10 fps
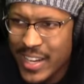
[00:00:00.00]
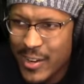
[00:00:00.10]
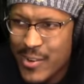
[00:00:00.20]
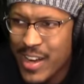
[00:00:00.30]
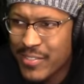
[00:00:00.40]
That
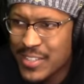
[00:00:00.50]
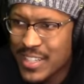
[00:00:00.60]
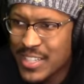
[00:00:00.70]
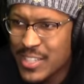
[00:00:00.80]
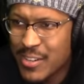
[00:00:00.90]
whole
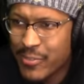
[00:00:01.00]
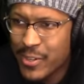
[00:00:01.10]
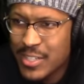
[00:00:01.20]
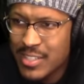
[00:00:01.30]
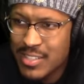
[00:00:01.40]
conversation, your
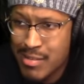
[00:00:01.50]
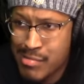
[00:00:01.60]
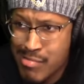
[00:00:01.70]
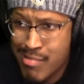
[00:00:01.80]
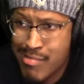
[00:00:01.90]
voice just uh, uh,
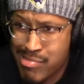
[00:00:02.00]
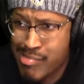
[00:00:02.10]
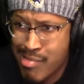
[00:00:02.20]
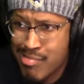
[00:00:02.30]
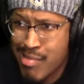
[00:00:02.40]

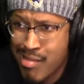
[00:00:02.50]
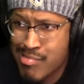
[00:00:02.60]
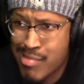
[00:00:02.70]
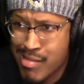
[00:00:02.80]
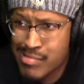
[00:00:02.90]
uh,
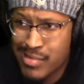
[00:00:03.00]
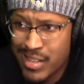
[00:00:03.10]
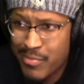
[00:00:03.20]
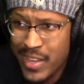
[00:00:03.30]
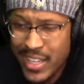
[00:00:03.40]
uh, uh
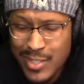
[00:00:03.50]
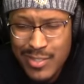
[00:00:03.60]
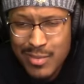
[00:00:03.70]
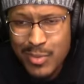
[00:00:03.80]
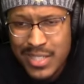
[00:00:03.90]
man, get
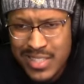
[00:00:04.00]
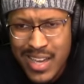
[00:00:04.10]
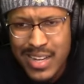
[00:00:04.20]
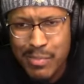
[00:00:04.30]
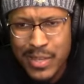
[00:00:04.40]
you some
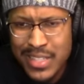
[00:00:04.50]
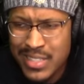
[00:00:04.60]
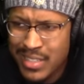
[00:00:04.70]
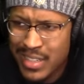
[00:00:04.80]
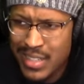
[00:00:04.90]
Dasani,
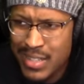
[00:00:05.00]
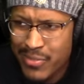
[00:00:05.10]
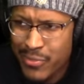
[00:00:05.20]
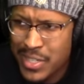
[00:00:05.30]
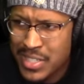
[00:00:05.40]
bitch, and then
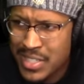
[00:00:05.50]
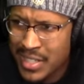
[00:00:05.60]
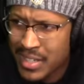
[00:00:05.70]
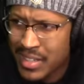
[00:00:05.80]
the fridge.